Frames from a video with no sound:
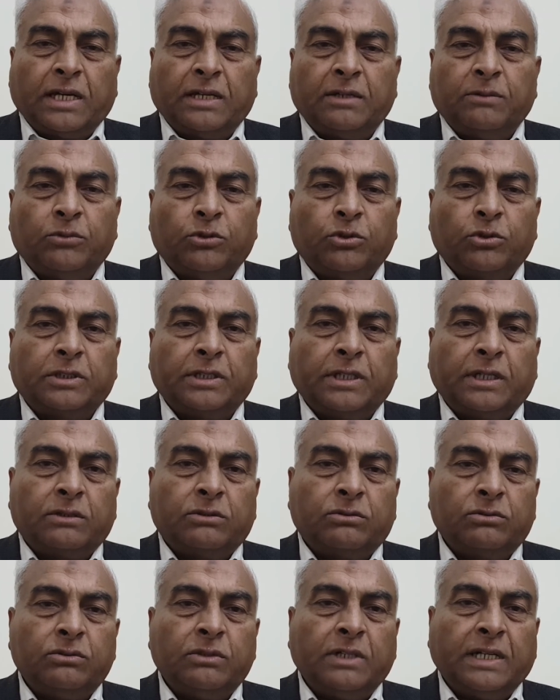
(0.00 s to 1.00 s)
and more than
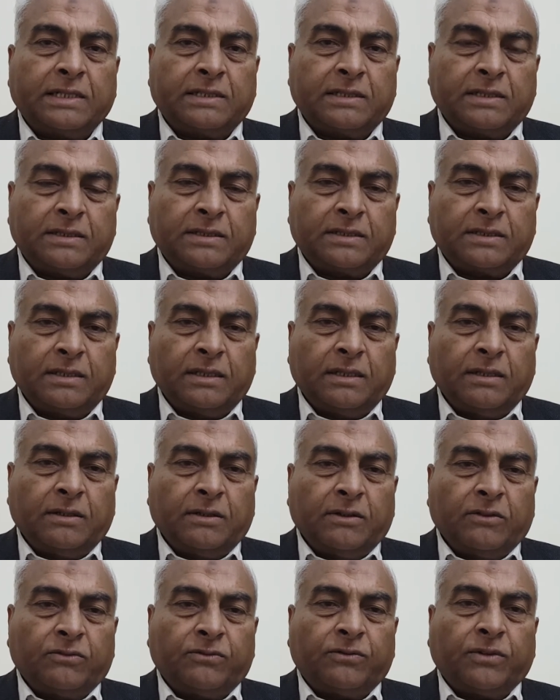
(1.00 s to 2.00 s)
two letters
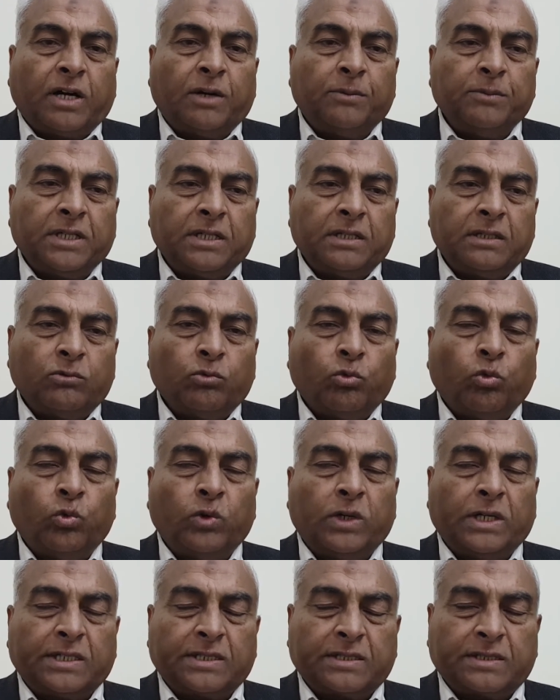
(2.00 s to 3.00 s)
forming
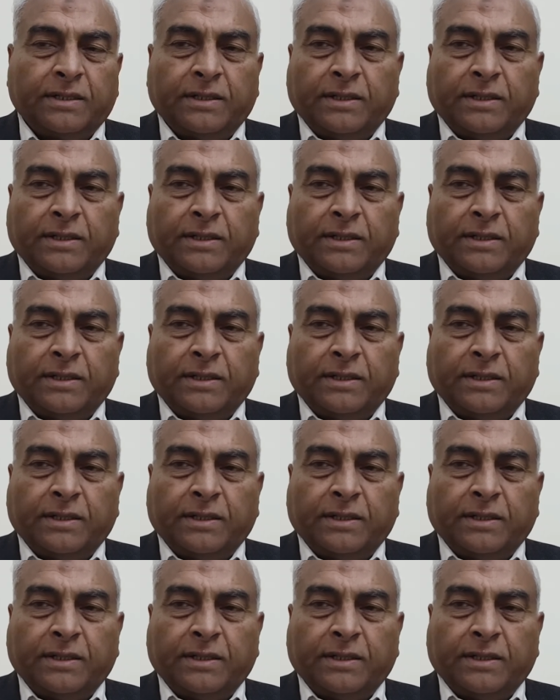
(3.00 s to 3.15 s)
words.